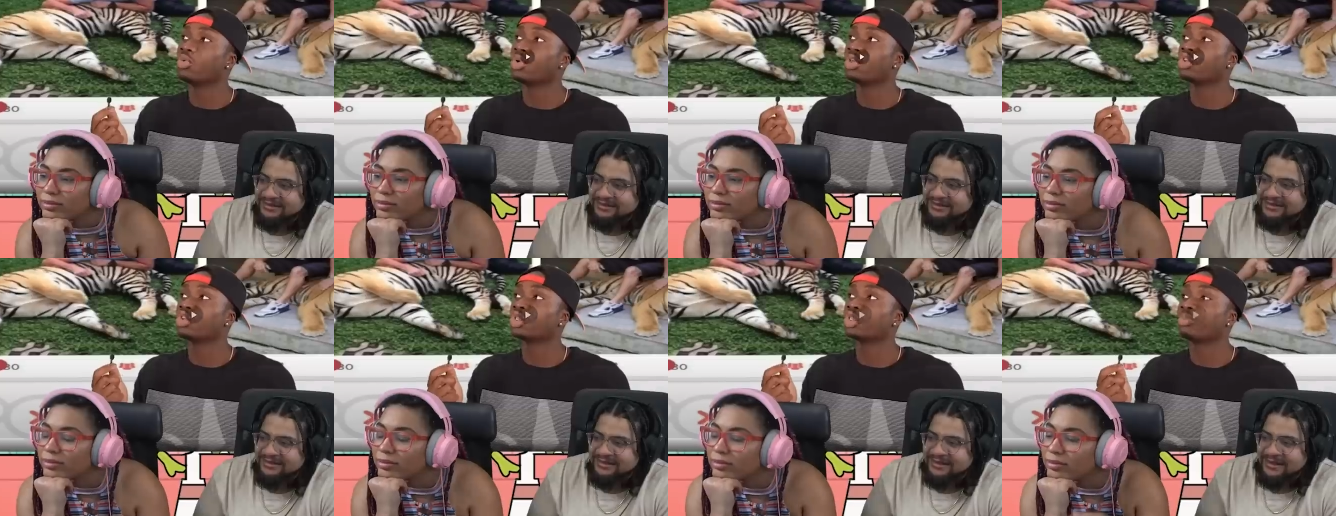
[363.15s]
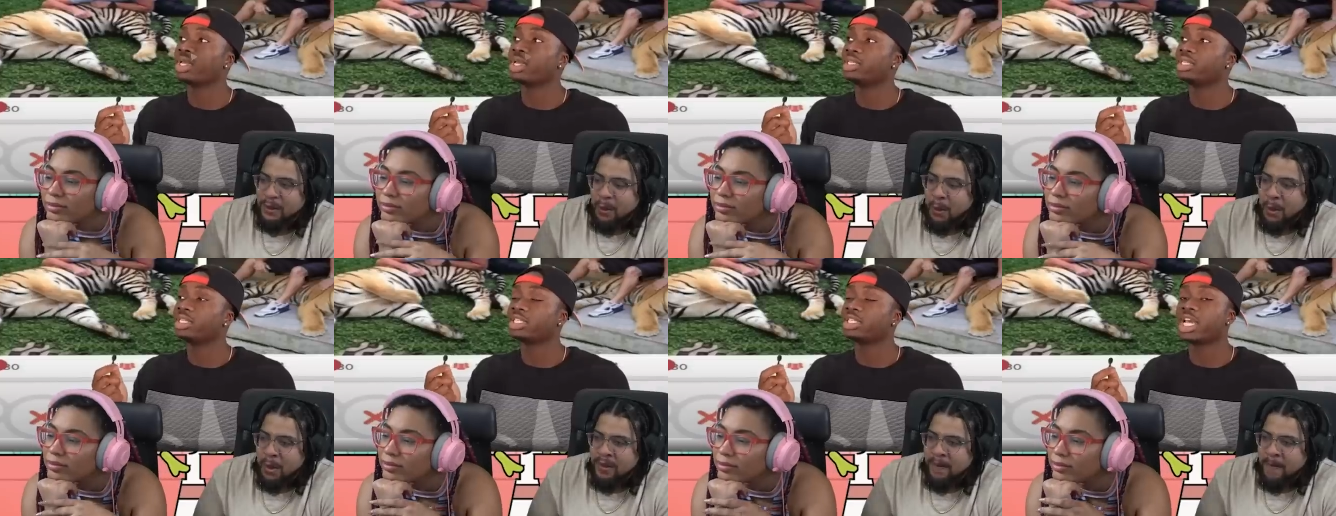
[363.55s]
Speaker 1: One of those
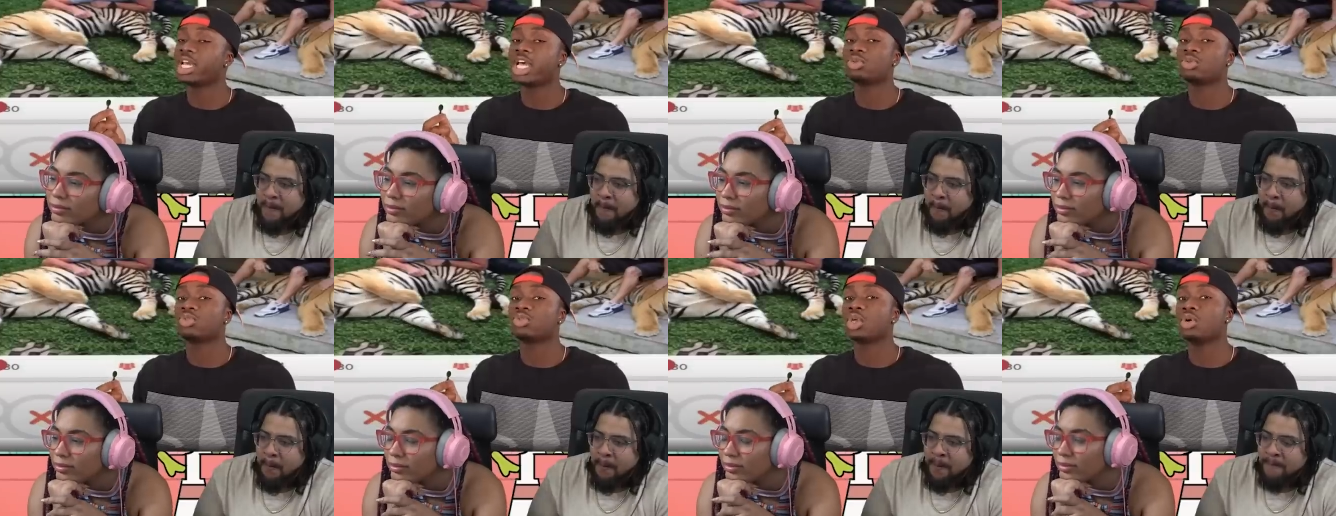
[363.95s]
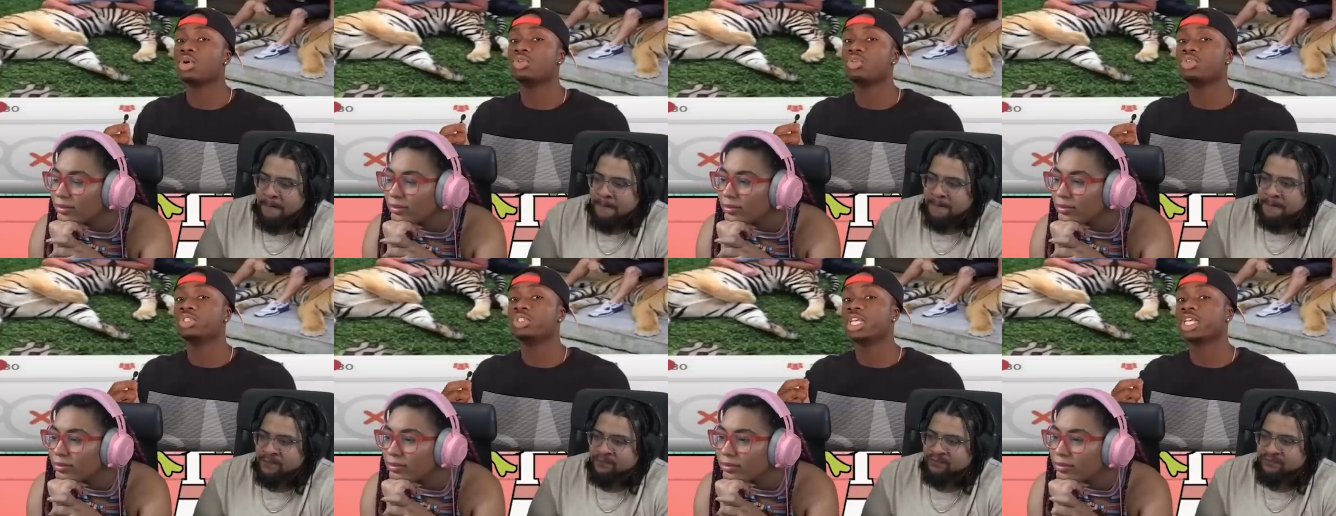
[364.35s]
places guys would go to
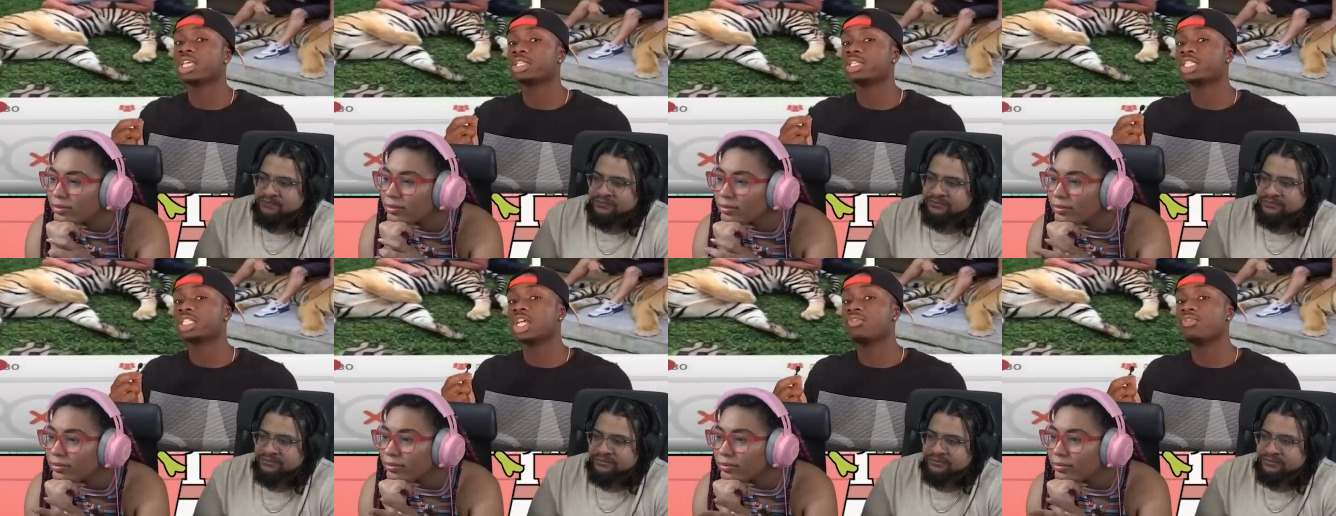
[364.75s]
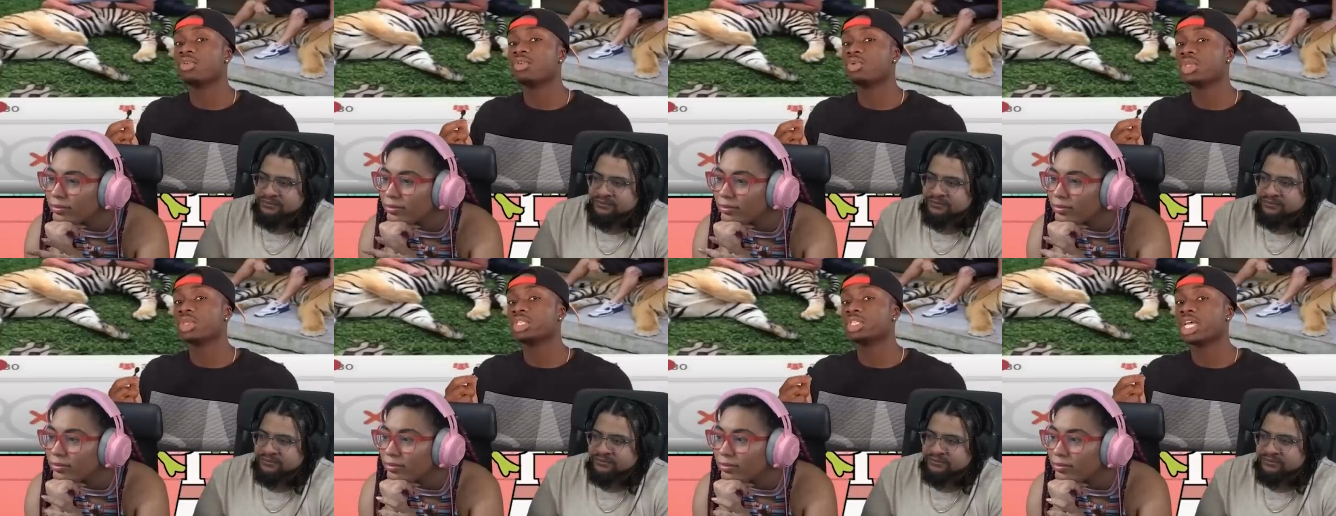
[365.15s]
to take a selfie
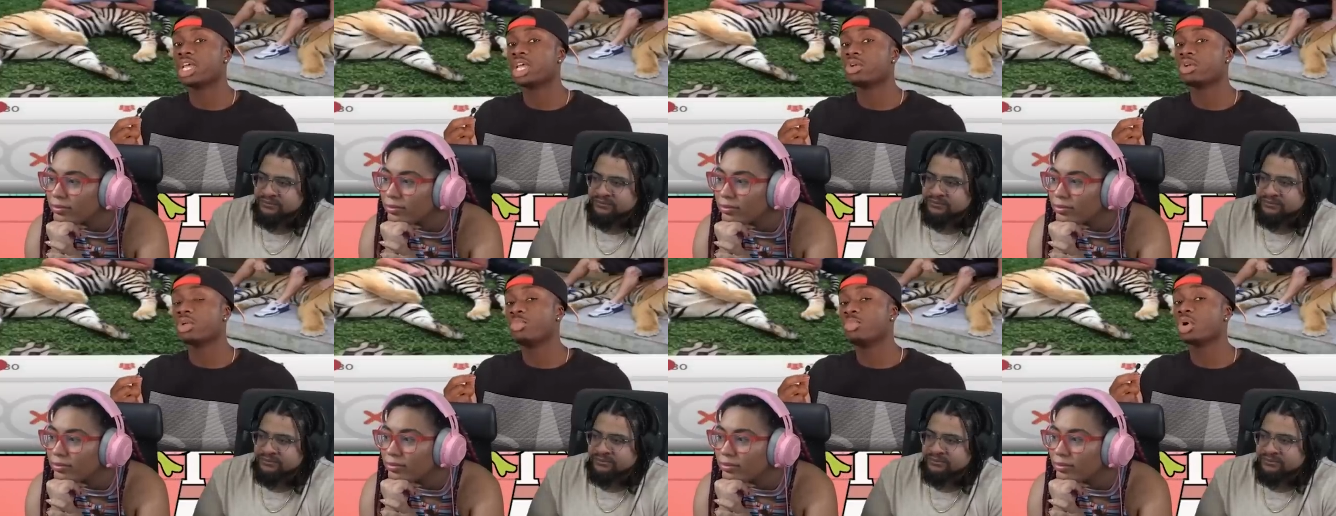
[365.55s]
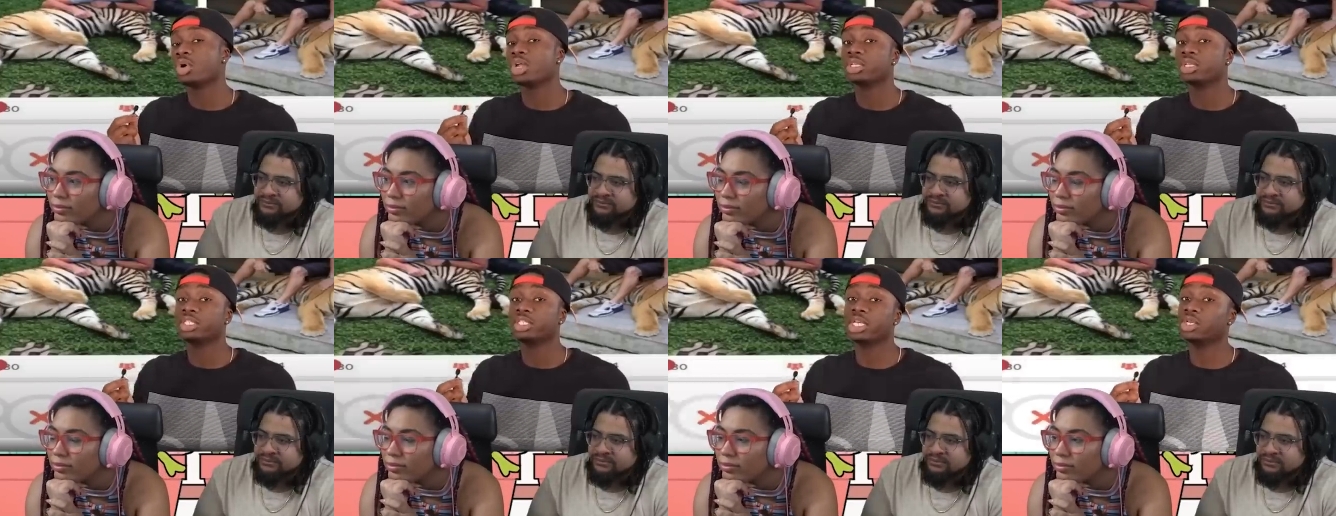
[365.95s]
with a tiger to put
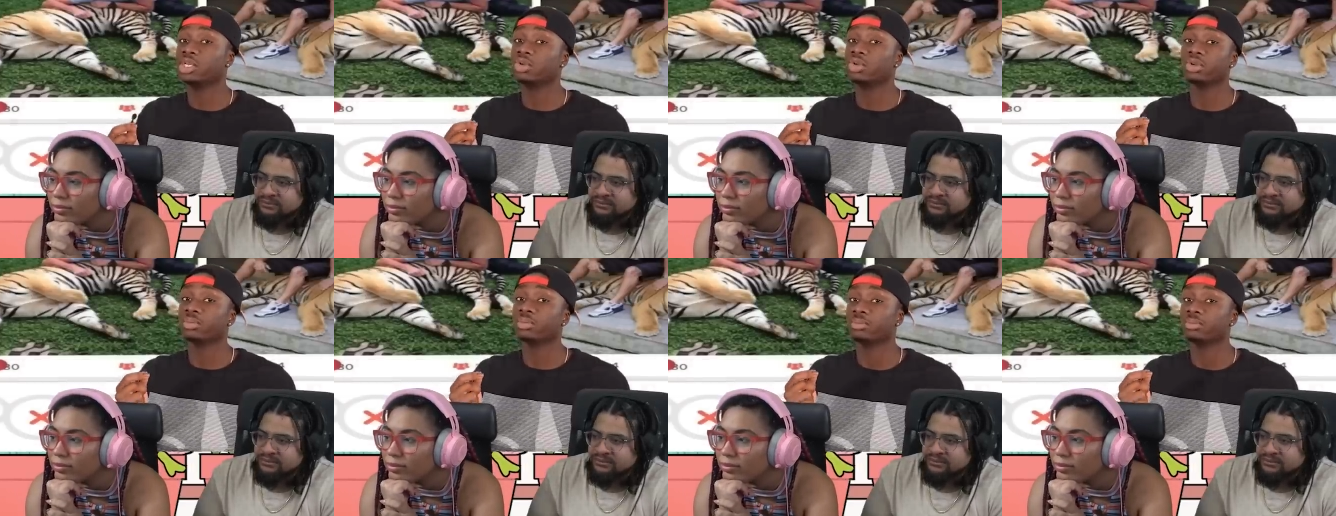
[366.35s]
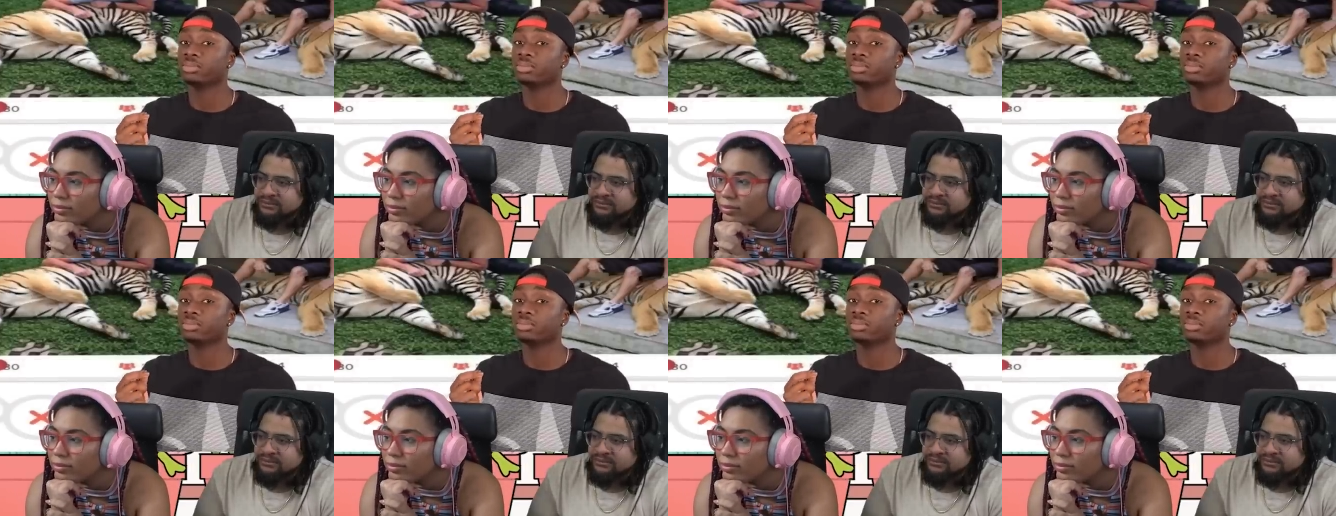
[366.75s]
on Tinder.